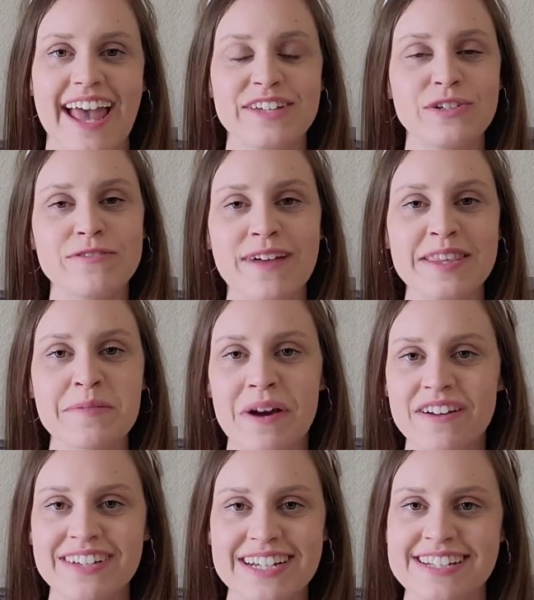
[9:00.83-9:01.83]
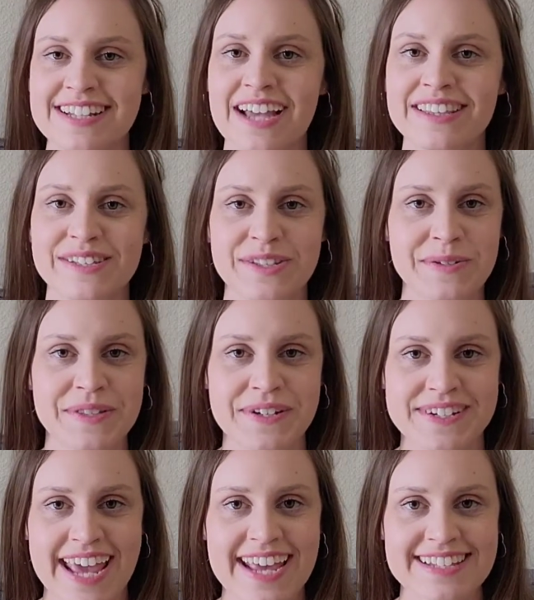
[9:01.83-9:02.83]
and you'll find the perfect design that suits
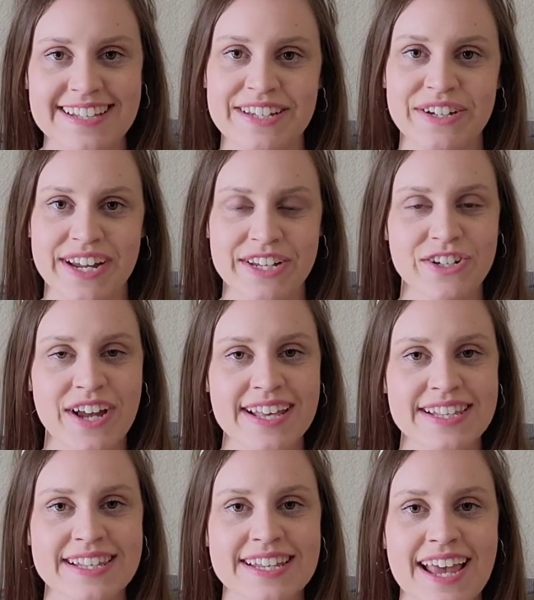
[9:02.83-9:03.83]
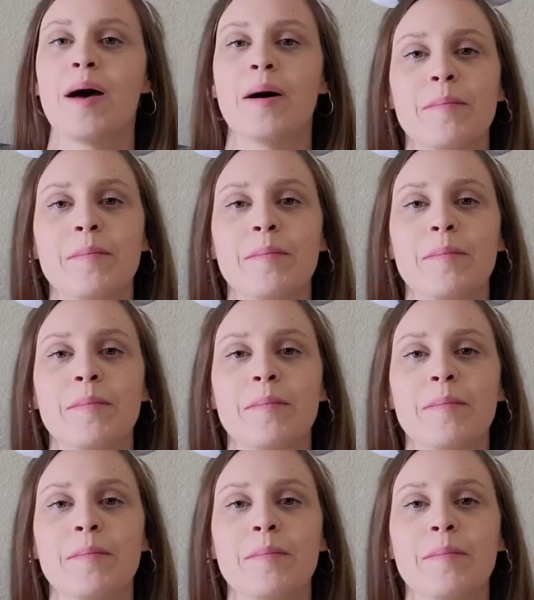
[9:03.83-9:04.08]
your tastes and your interests.